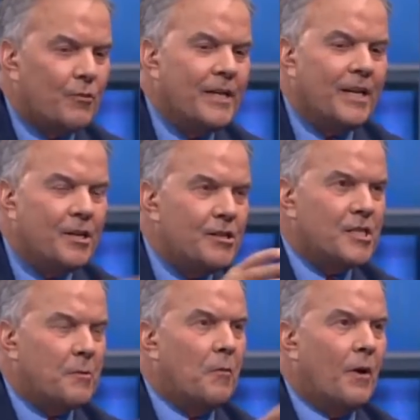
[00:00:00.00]
arena
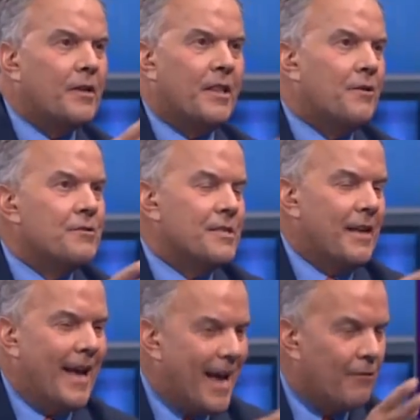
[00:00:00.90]
used to be one of those
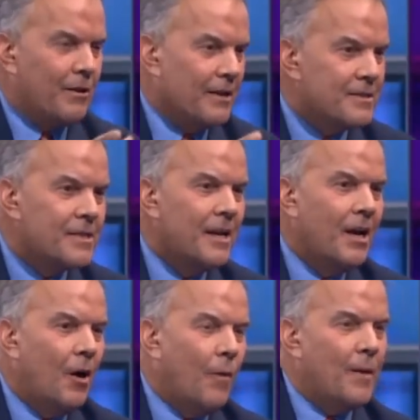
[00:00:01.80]
areas
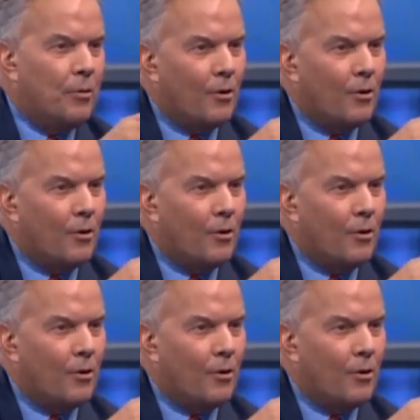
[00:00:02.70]
where